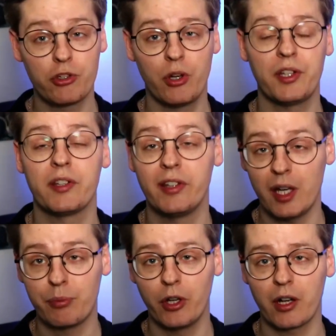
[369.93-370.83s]
sure that
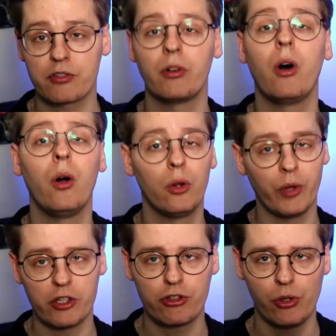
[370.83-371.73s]
their products are
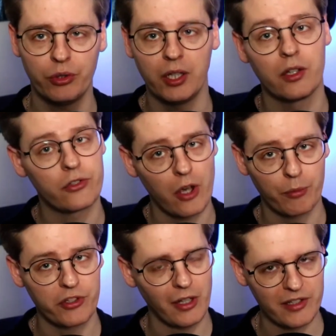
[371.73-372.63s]
always shown in the
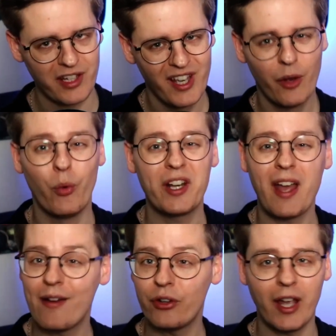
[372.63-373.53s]
top results
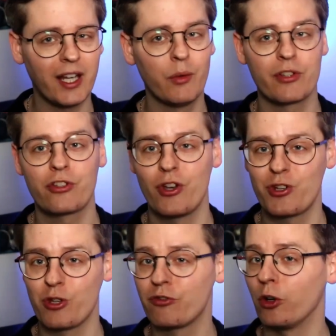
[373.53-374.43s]
whenever anyone
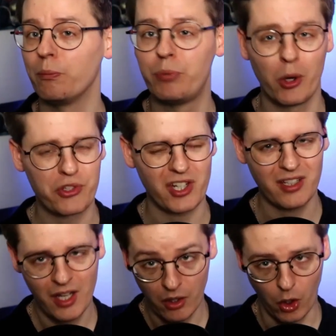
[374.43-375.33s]
searches for
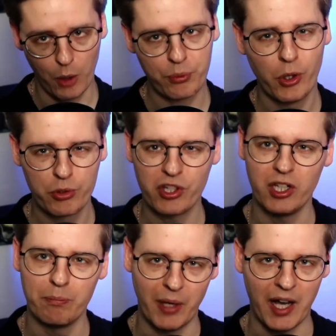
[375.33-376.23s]
protein or
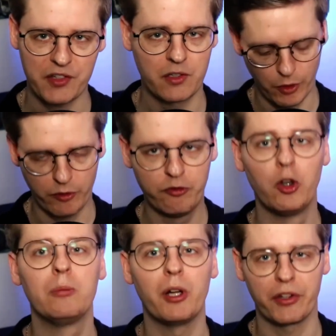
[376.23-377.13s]
protein bars for a
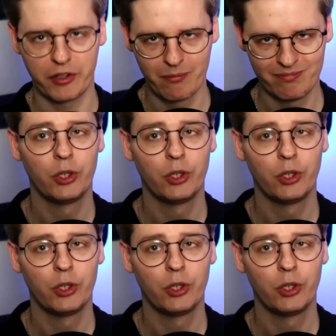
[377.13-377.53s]
full month.